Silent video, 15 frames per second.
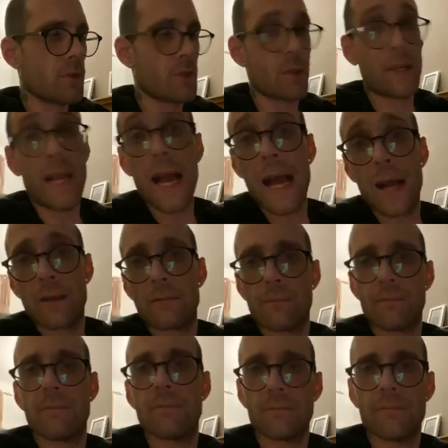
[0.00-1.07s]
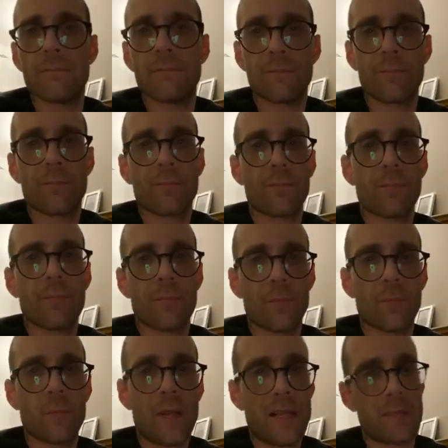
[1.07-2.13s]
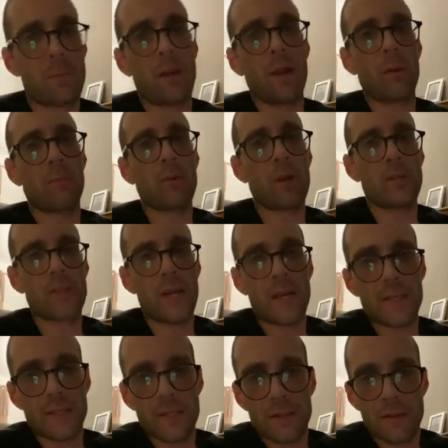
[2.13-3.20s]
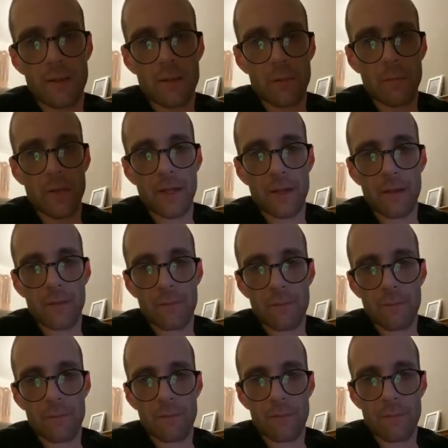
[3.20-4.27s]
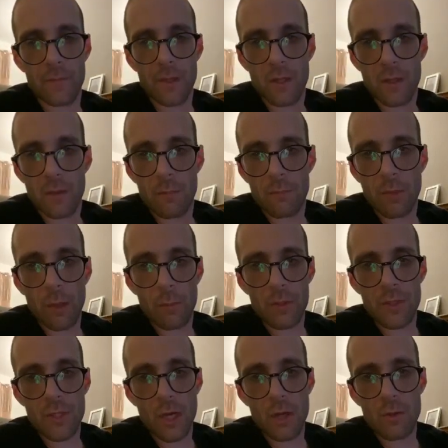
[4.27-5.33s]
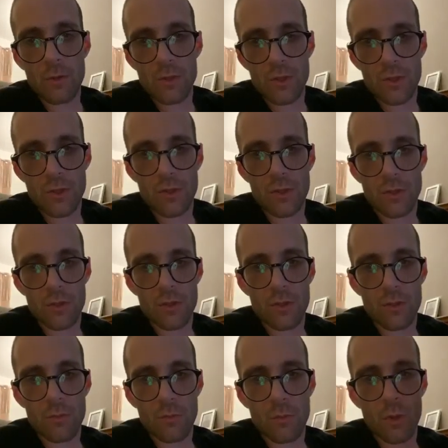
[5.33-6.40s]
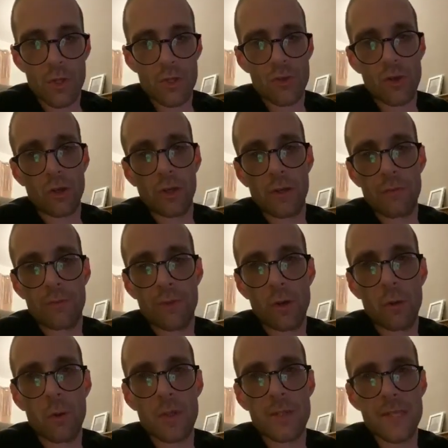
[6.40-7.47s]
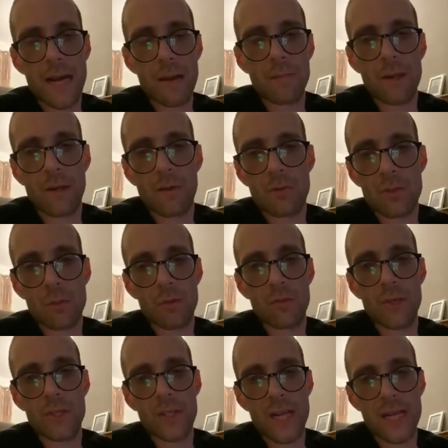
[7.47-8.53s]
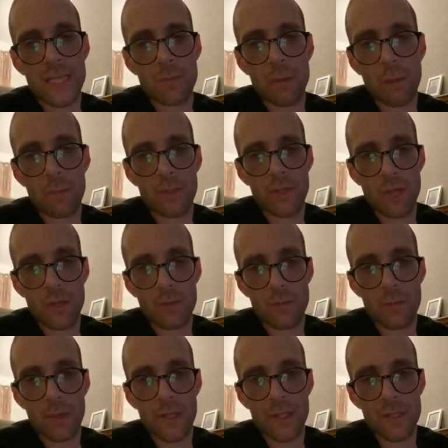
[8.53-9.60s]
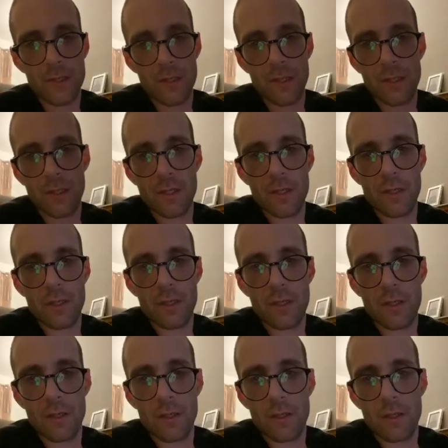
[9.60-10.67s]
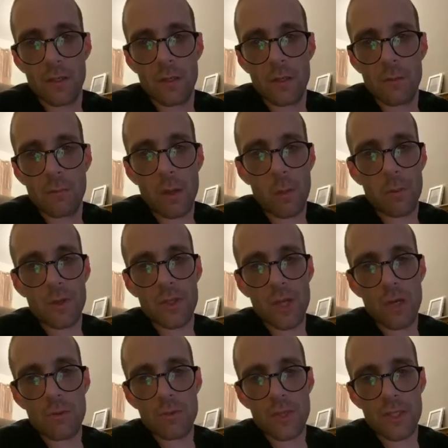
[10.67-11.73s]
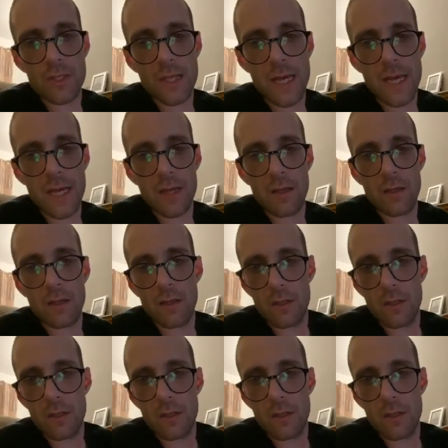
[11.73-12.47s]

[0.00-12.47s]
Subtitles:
yeah, that's my little project at the minute. Poppy Jones, what are you struggling for? What's happening? Someone reach out to Poppy Jones, please. Poppy Jones is there.